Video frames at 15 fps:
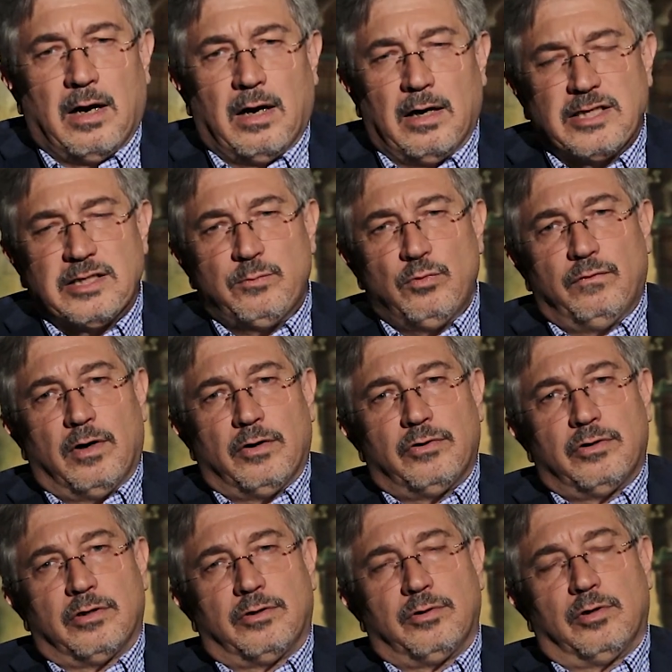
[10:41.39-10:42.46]
Let's move on to
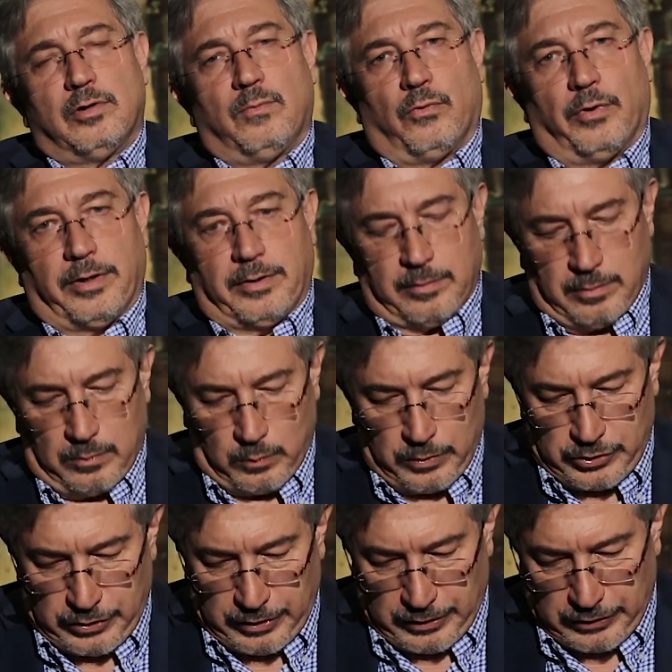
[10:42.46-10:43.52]
the third point,
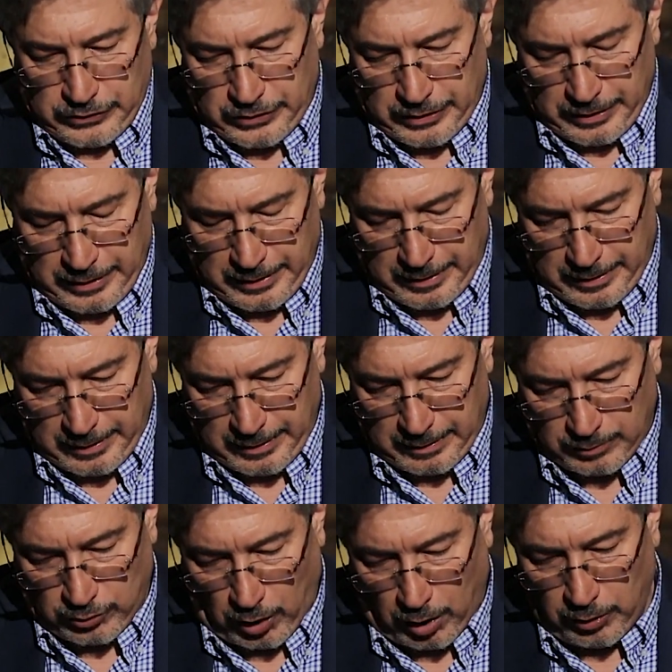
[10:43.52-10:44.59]
which is
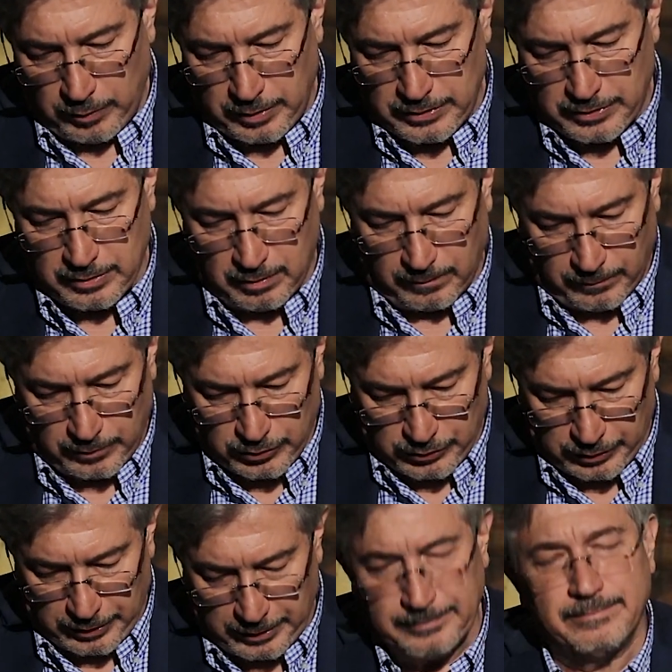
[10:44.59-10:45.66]
tolerance and
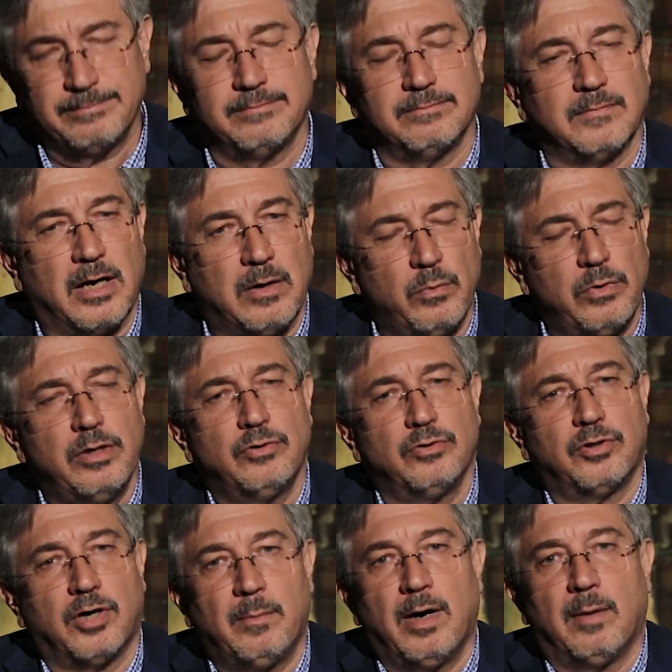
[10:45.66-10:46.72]
diversity. And we need to
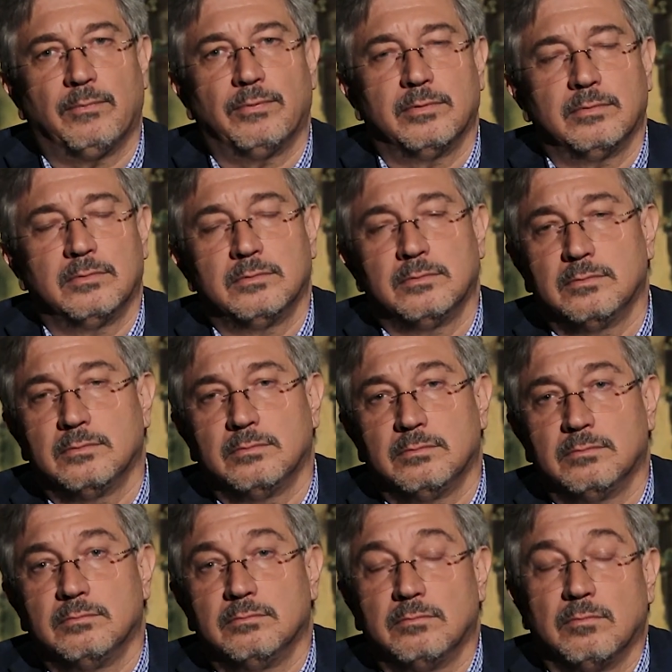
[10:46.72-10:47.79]
come up
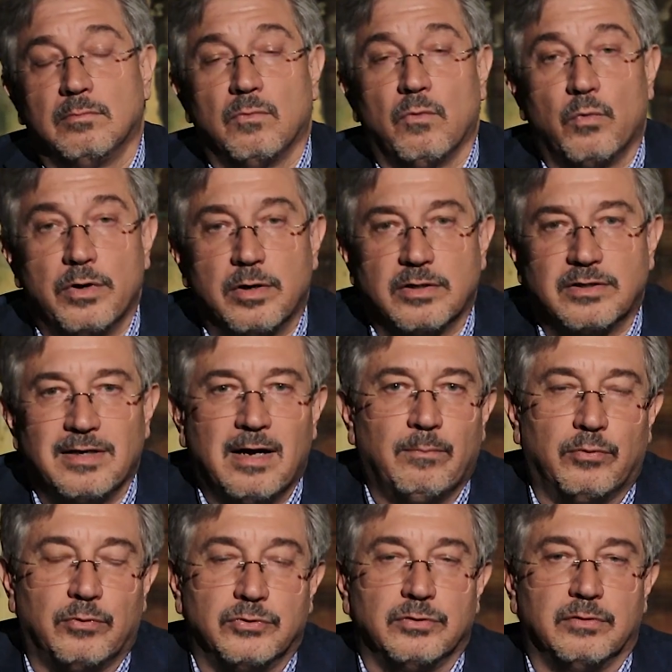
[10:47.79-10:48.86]
with
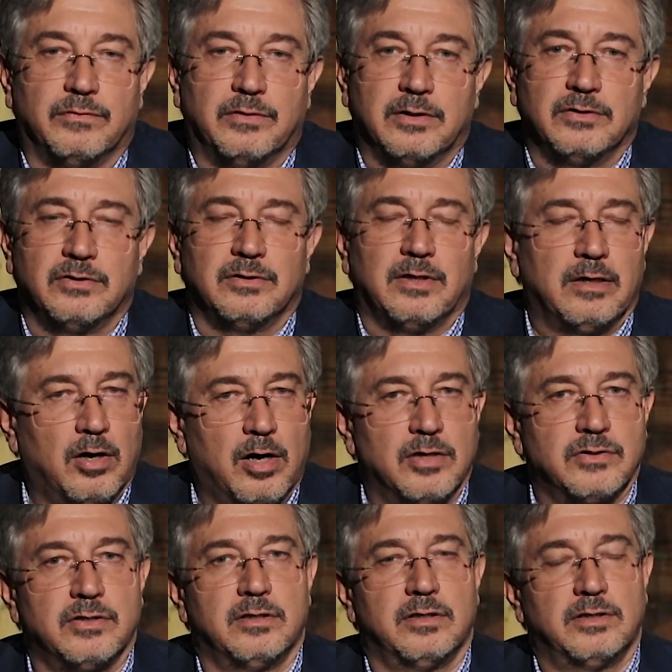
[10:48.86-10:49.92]
examples of this and
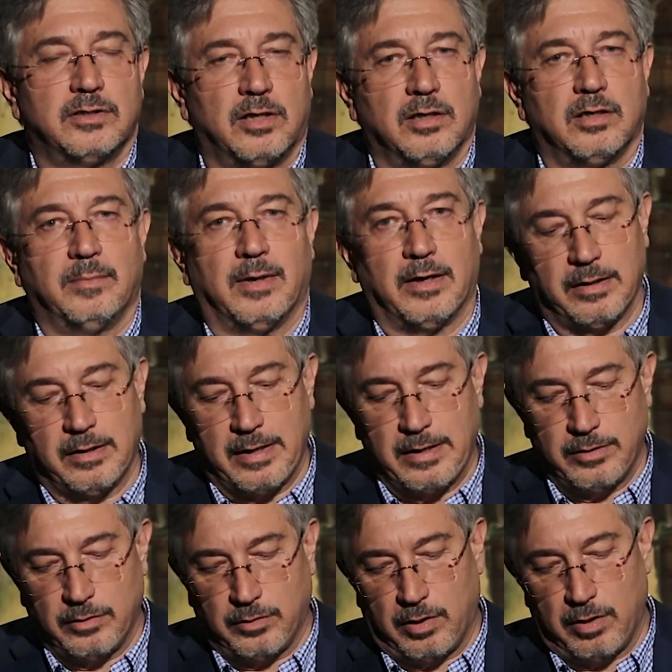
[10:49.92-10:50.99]
constantly talk about it.
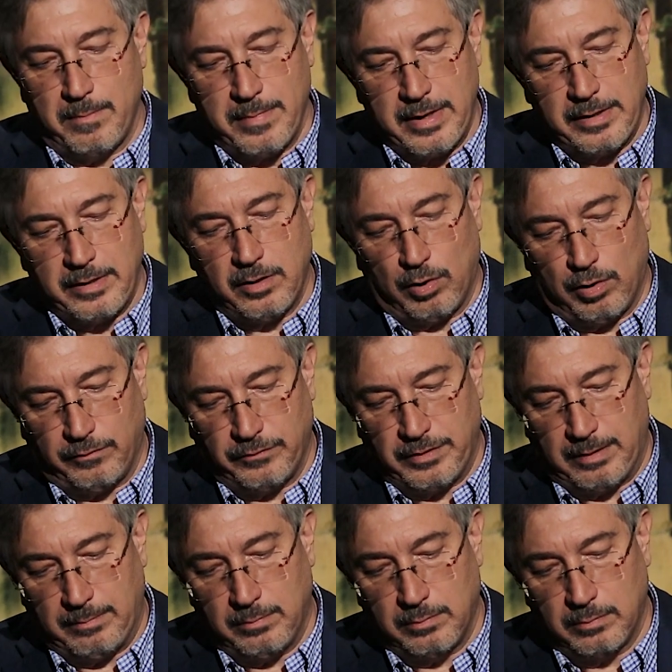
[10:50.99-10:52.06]
And there are many of
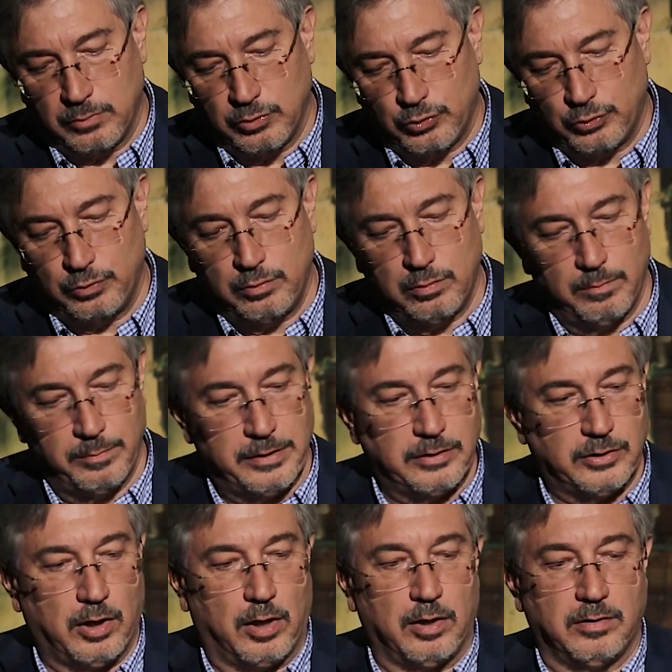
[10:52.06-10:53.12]
them to be
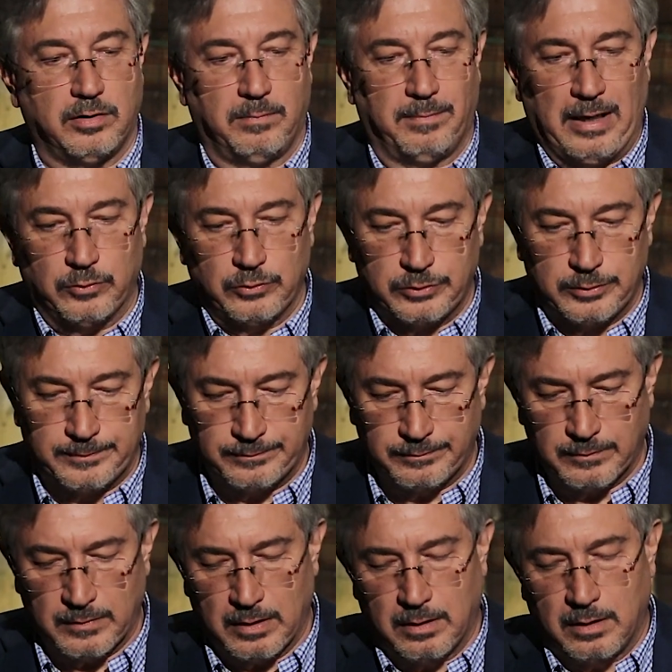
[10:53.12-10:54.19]
talked about.
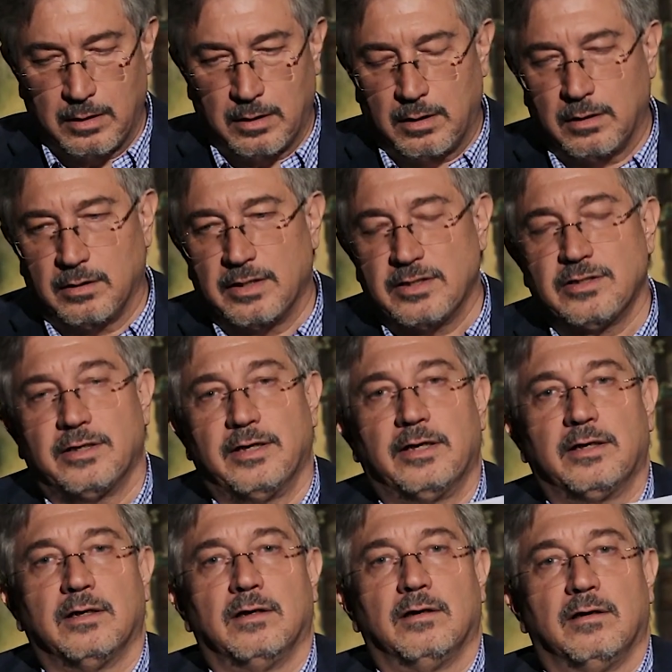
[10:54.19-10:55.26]
Let's
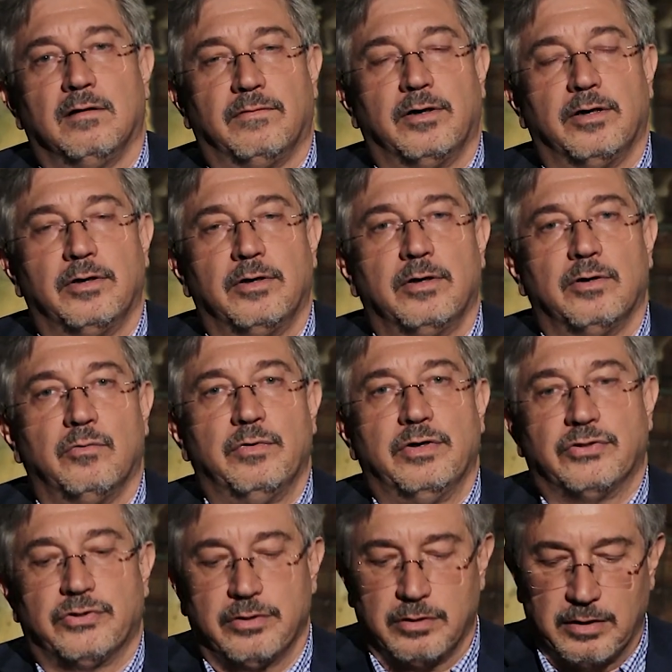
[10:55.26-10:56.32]
take a very
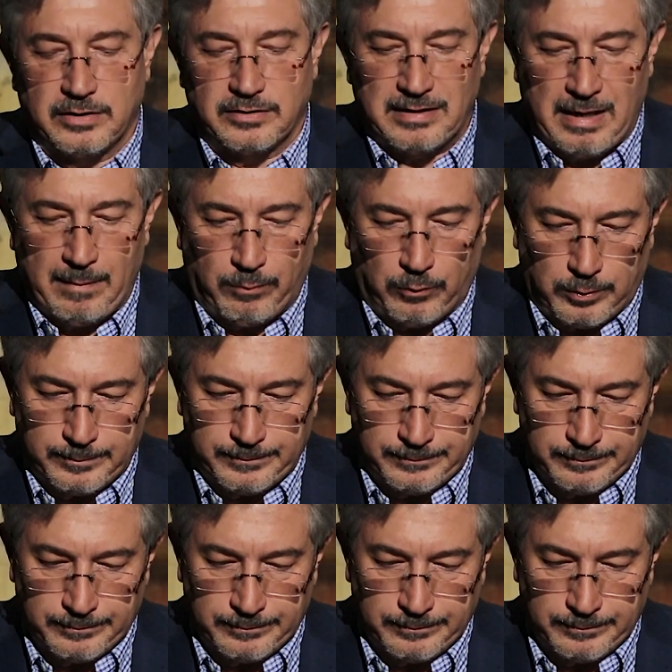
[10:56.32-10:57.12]
recent example.